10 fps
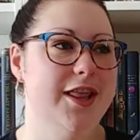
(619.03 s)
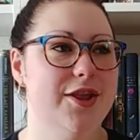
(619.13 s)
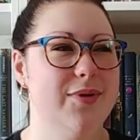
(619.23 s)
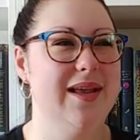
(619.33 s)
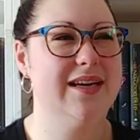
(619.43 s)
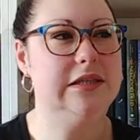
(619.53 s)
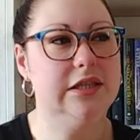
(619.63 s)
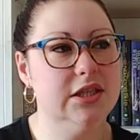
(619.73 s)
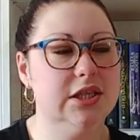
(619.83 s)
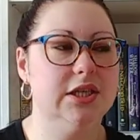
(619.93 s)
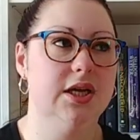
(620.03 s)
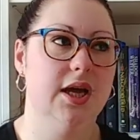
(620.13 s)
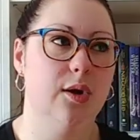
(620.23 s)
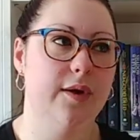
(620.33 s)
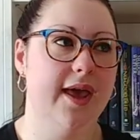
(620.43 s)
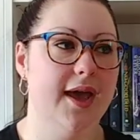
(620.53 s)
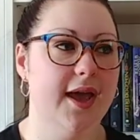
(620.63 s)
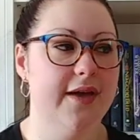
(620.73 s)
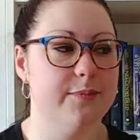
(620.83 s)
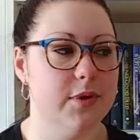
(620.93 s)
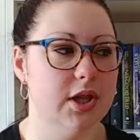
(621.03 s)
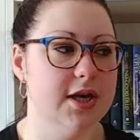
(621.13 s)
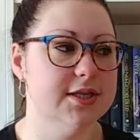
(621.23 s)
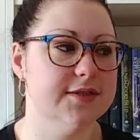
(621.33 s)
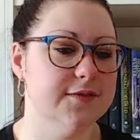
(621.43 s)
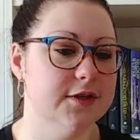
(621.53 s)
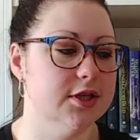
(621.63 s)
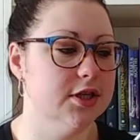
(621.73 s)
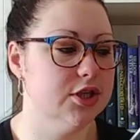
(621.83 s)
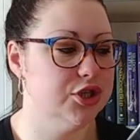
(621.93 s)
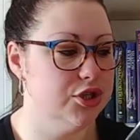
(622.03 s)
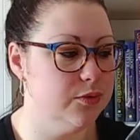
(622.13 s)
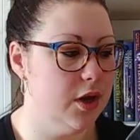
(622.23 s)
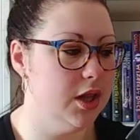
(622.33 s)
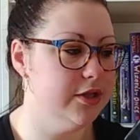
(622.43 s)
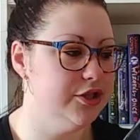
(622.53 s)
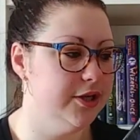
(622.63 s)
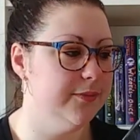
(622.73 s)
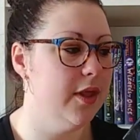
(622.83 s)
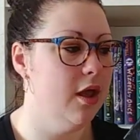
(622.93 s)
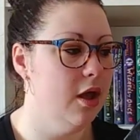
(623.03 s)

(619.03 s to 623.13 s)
And they were like, oh, okay, I have plots for duology.